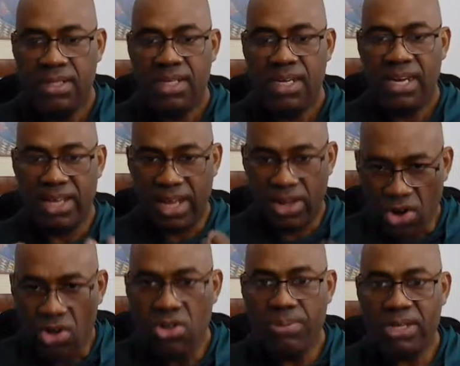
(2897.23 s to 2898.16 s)
and I
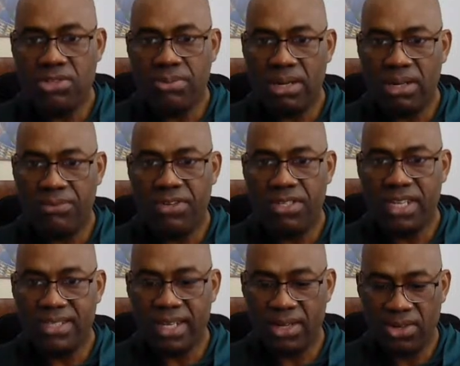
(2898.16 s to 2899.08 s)
call you back to my office, I
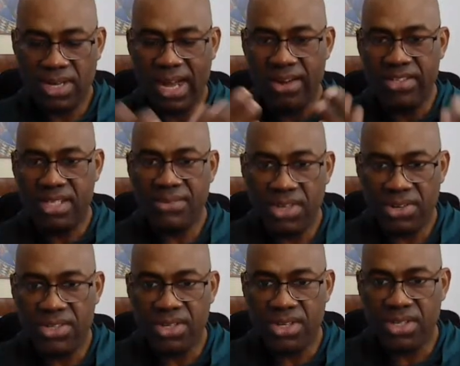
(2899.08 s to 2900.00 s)
say, look, I received your
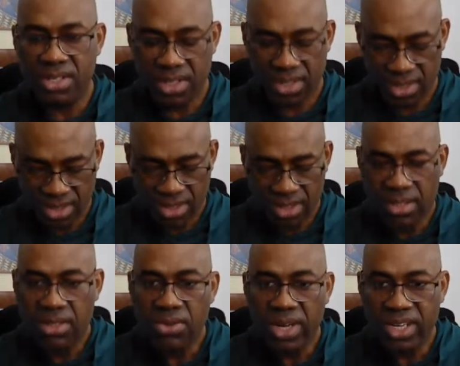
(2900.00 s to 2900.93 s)
result,
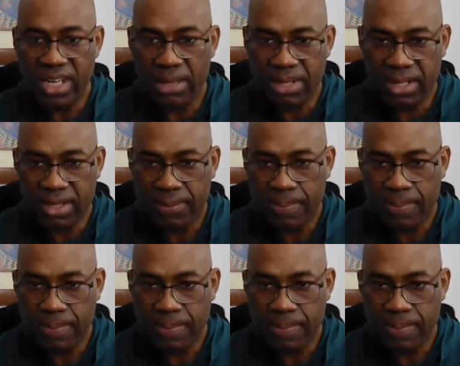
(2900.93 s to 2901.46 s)
you were diabetic.